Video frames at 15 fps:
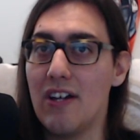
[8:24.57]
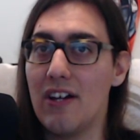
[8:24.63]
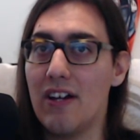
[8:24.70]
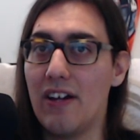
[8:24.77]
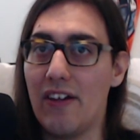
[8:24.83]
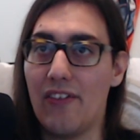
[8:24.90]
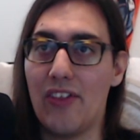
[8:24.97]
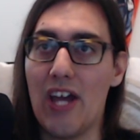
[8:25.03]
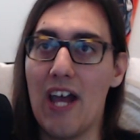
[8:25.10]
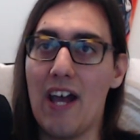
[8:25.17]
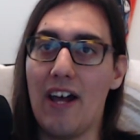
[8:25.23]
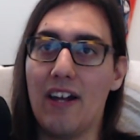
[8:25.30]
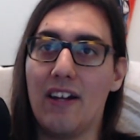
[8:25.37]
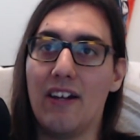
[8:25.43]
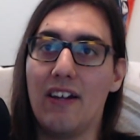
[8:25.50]

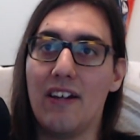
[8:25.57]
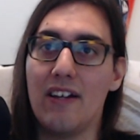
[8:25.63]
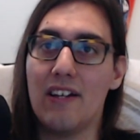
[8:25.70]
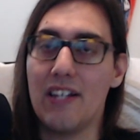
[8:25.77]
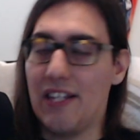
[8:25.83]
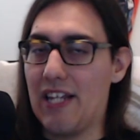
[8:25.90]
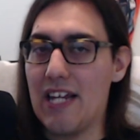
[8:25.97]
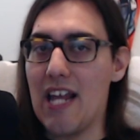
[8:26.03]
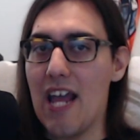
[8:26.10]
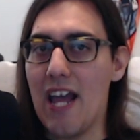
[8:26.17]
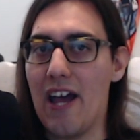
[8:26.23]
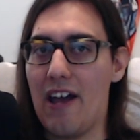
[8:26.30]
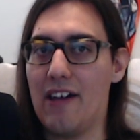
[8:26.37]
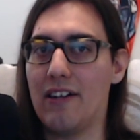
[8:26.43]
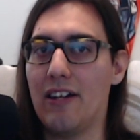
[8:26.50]
that they
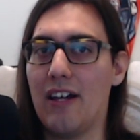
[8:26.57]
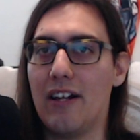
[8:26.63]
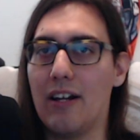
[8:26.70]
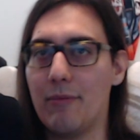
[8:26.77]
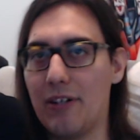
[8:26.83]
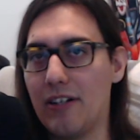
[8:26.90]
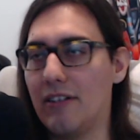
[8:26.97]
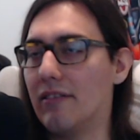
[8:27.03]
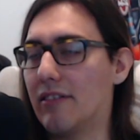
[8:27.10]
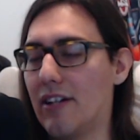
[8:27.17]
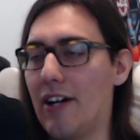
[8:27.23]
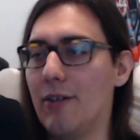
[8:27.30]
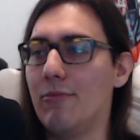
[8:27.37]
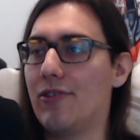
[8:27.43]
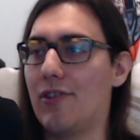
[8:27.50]
had, and I mean
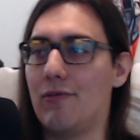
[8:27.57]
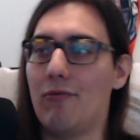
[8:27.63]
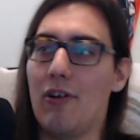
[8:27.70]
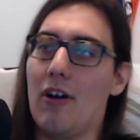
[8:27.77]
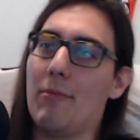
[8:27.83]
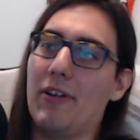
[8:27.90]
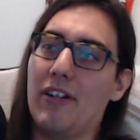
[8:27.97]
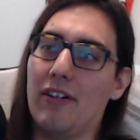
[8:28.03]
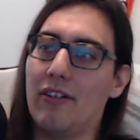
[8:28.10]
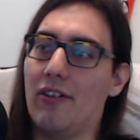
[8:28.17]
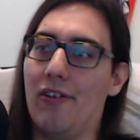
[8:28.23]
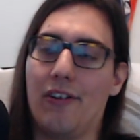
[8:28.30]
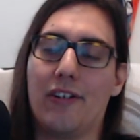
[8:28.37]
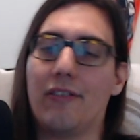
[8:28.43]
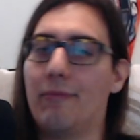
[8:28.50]
Kyle Busch as well. I mean,
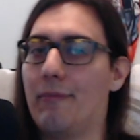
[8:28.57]
look,